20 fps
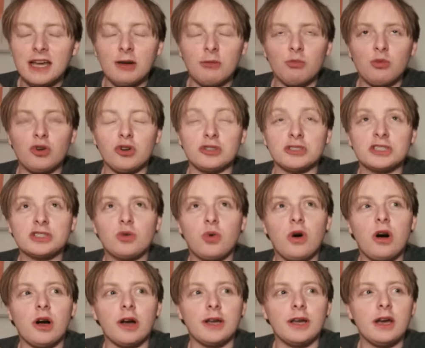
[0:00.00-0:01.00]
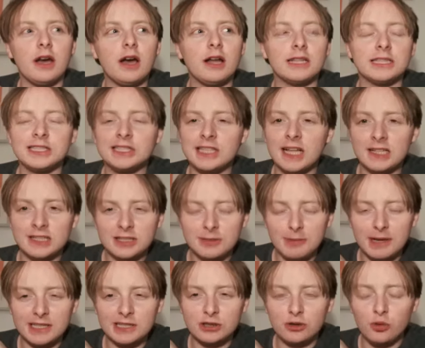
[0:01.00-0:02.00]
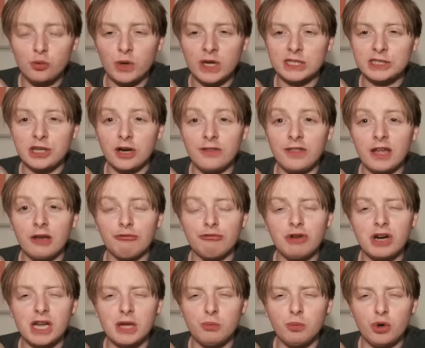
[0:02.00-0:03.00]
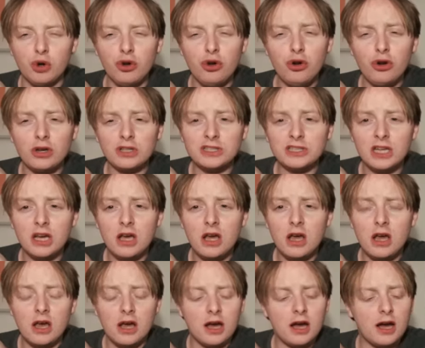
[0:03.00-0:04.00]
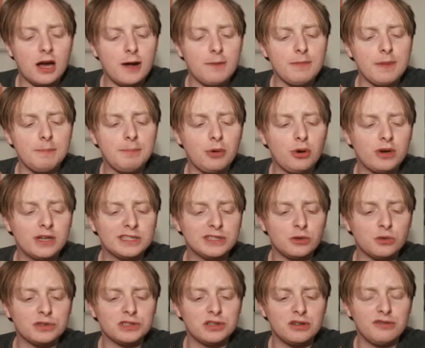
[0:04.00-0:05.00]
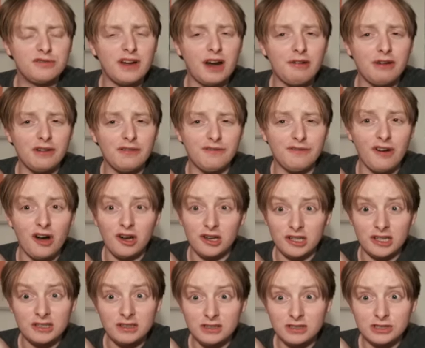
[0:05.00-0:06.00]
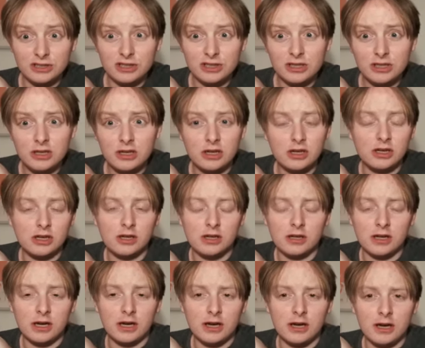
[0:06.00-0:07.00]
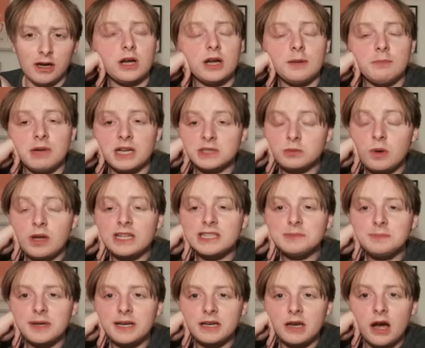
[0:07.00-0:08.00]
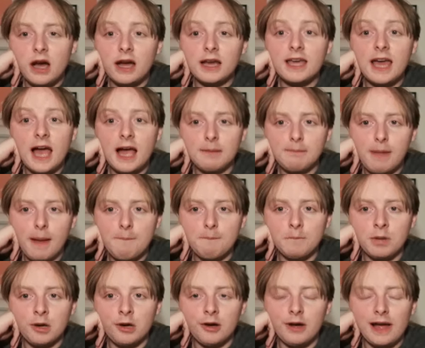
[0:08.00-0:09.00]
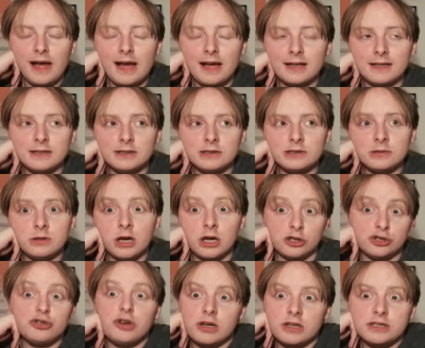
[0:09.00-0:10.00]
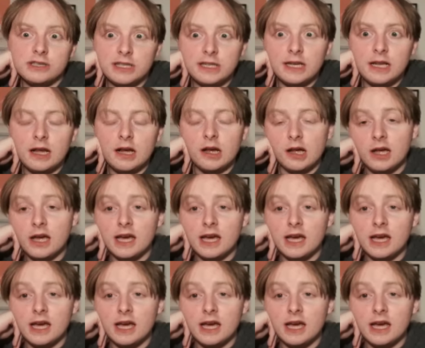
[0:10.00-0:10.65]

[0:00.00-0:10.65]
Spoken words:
It was quite unsentimental, which I think really worked. The book is also very violent. As well as being like a gang member and a drug dealer,